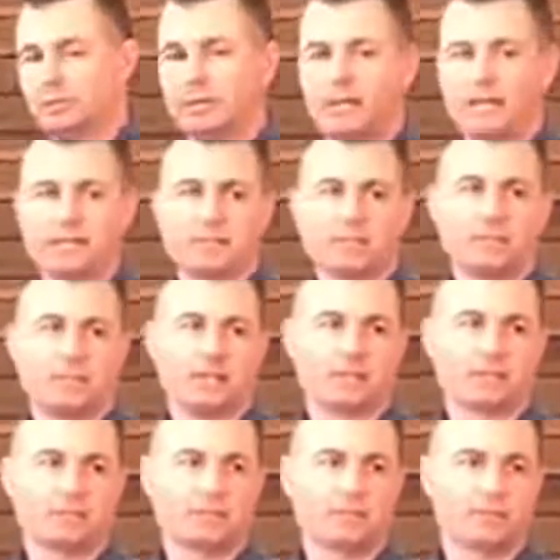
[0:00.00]
to and has a
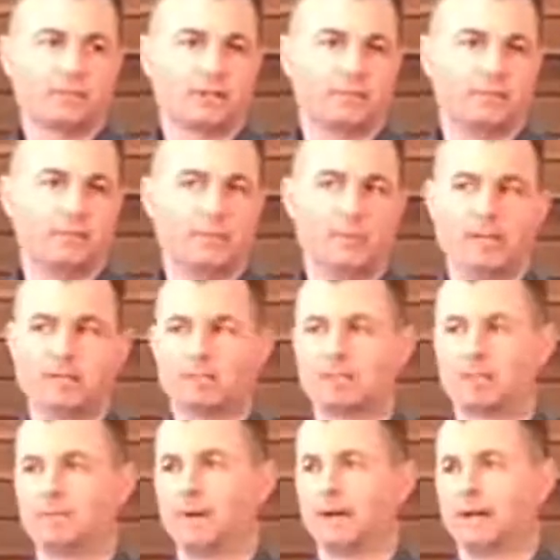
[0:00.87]
nexus of
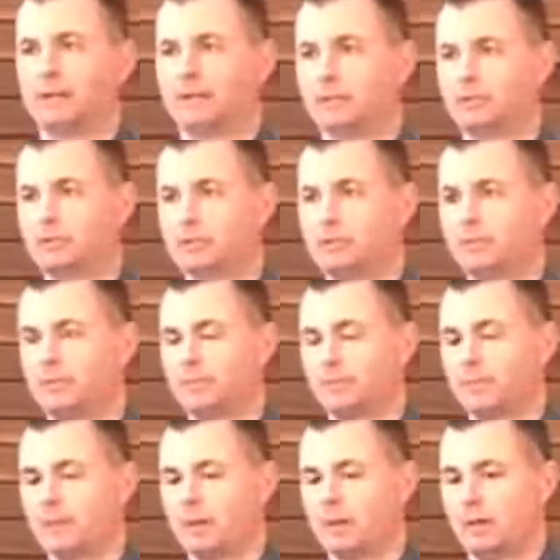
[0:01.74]
domestic violence.
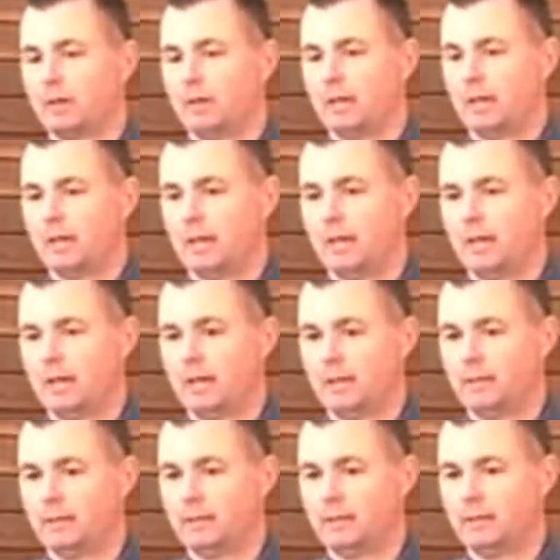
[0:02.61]

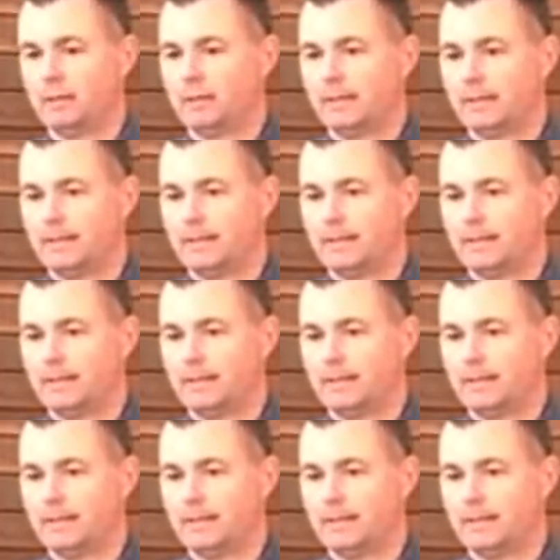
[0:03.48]
And